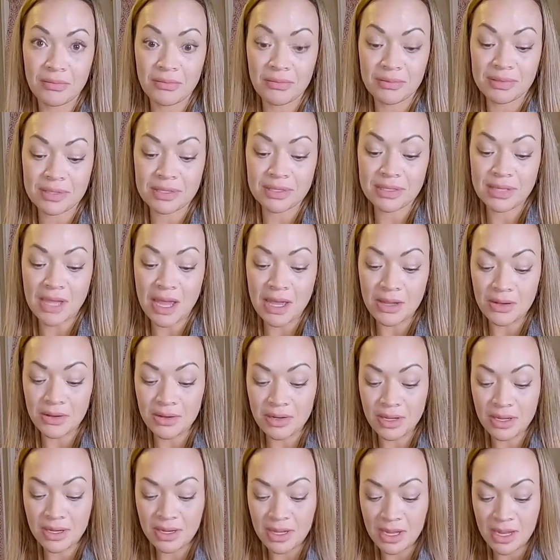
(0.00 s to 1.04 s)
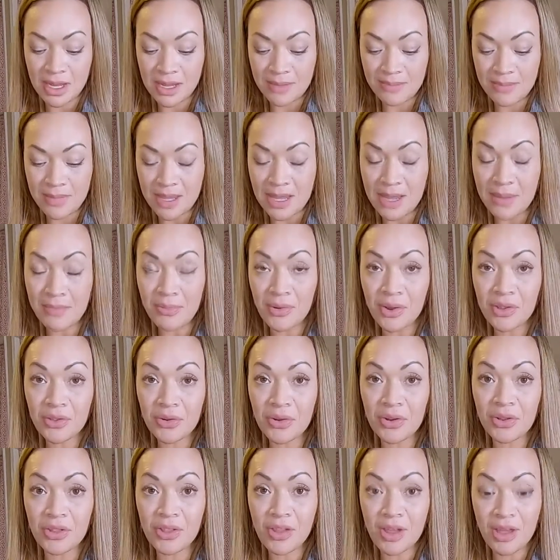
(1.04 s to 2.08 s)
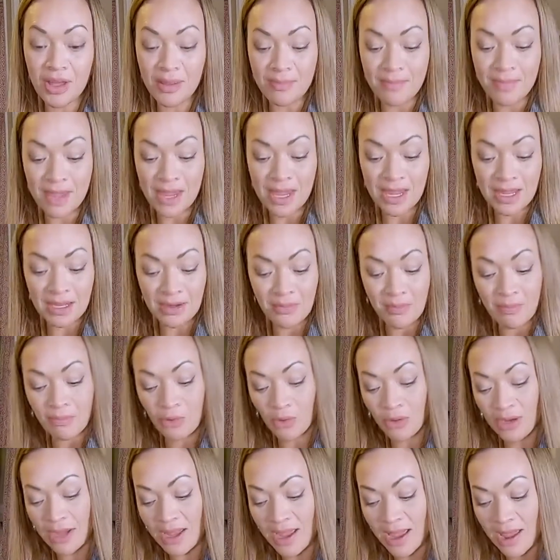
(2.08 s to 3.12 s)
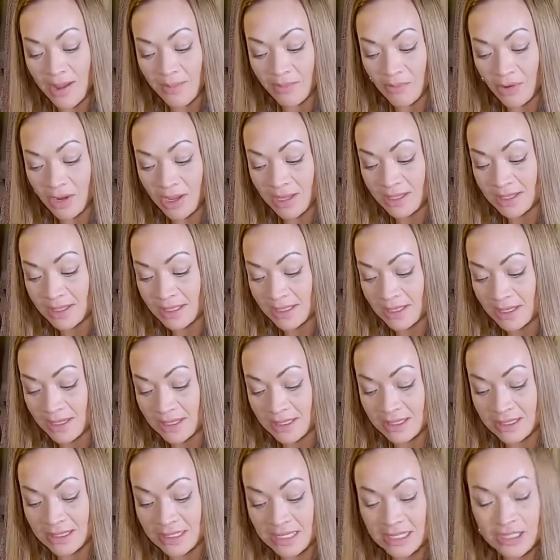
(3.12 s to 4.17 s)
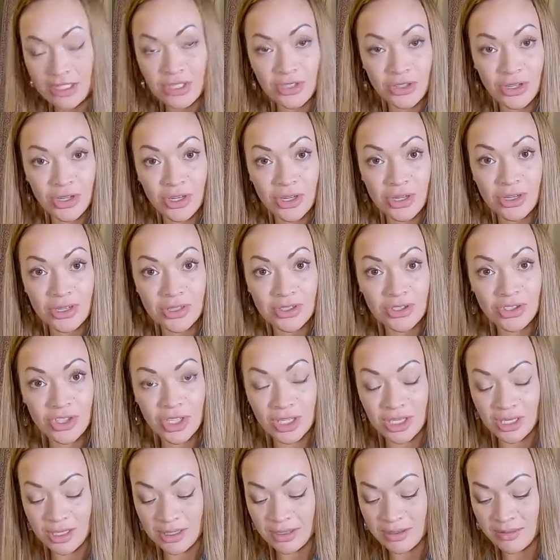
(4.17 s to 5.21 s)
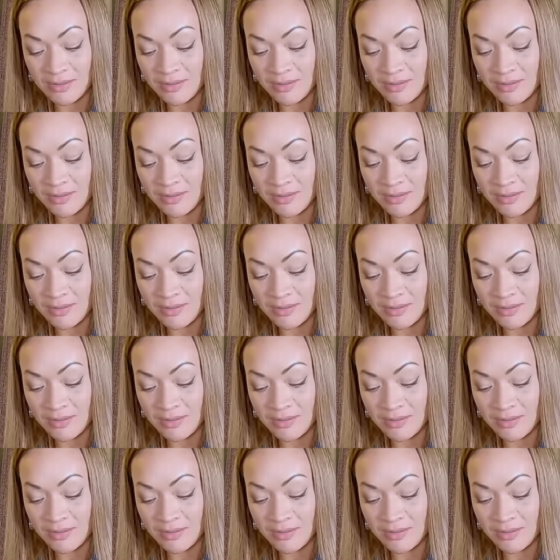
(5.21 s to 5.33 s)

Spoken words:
Saturday night my brother-in-law made Maria Emmerich's Caesar chicken,